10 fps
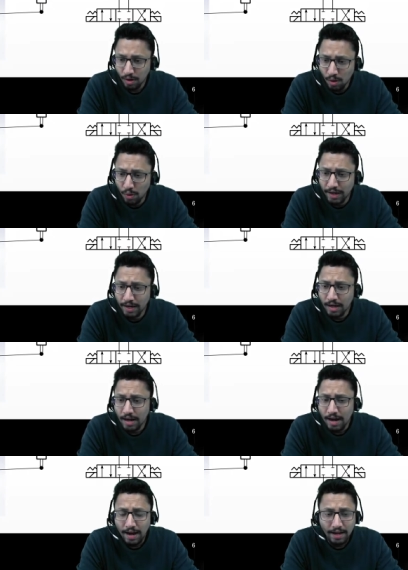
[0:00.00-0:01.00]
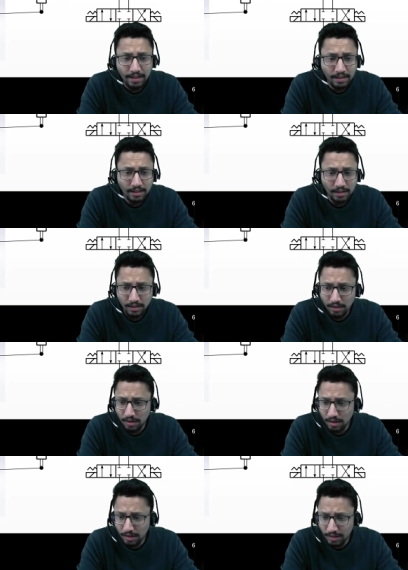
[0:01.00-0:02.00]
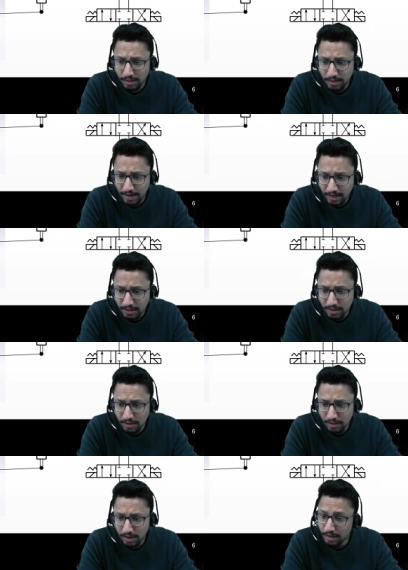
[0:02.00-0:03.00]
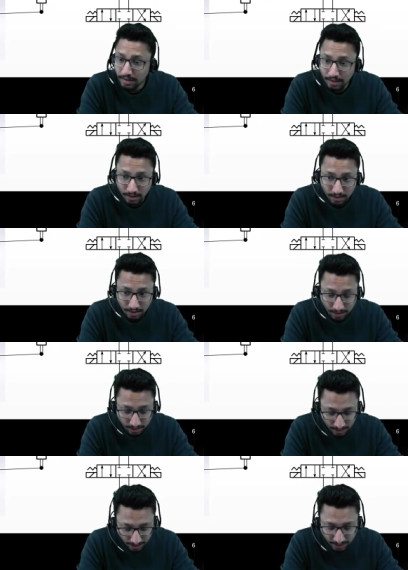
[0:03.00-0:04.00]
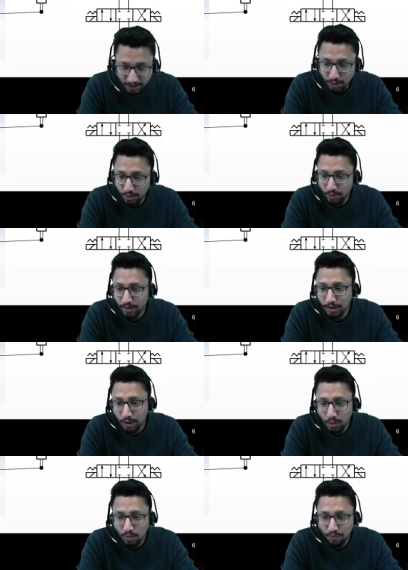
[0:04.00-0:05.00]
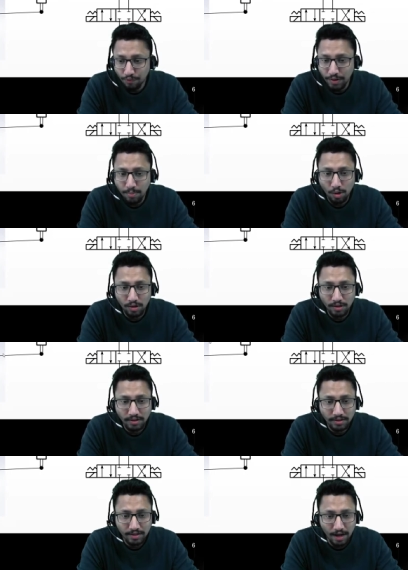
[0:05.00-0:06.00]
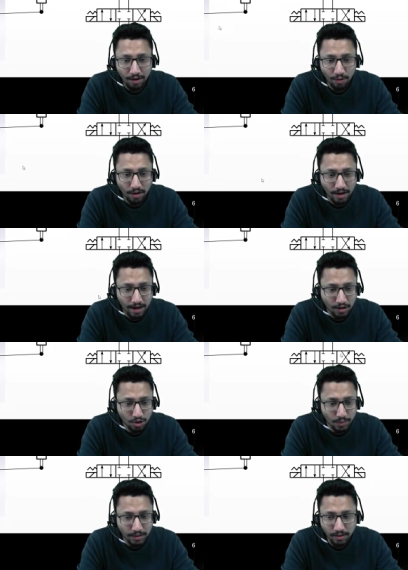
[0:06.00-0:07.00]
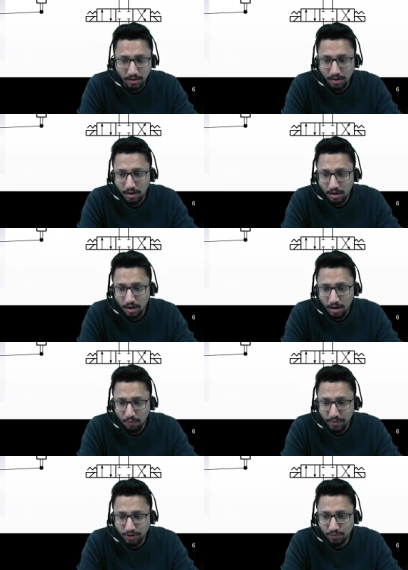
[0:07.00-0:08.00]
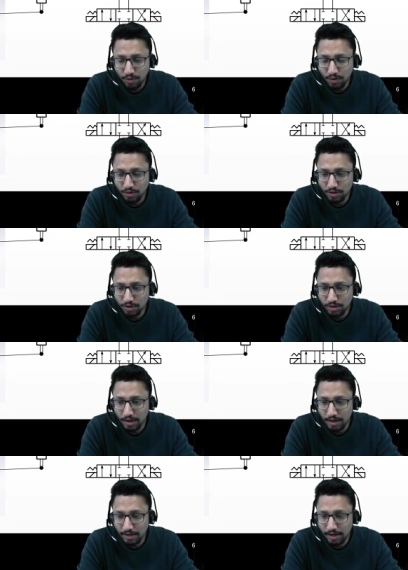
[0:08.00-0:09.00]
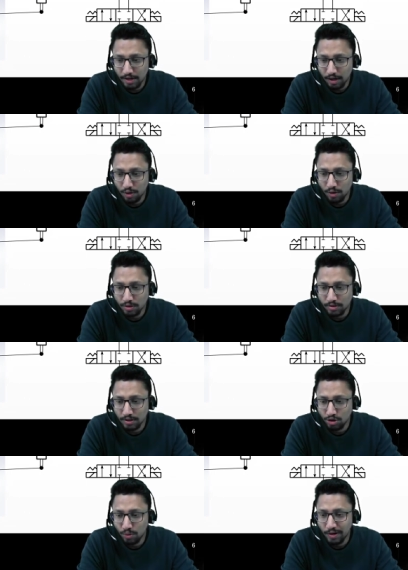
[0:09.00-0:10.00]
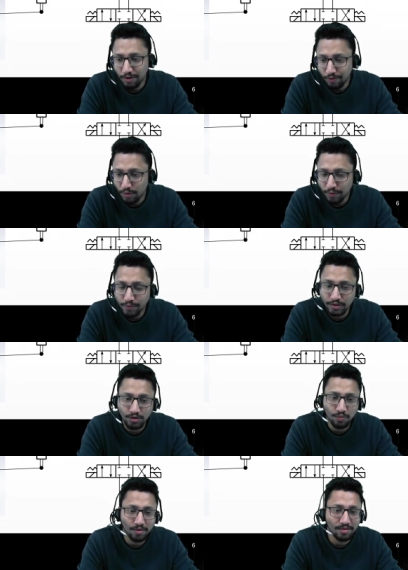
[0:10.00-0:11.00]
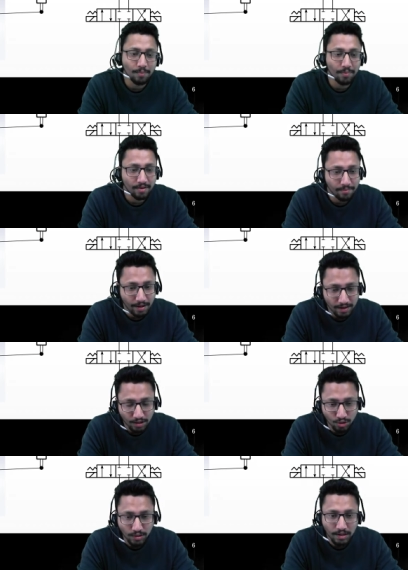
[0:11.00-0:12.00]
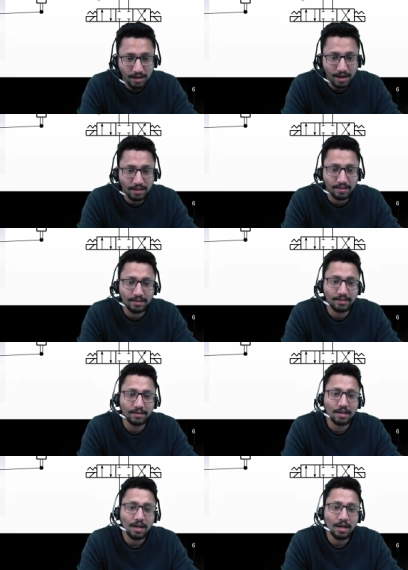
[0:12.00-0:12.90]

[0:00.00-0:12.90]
Okay, in in the next uh, in the in the guided tutorial two, we modeled this hydraulic actuator which was connected across this joint four, which was a prismatic joint, and this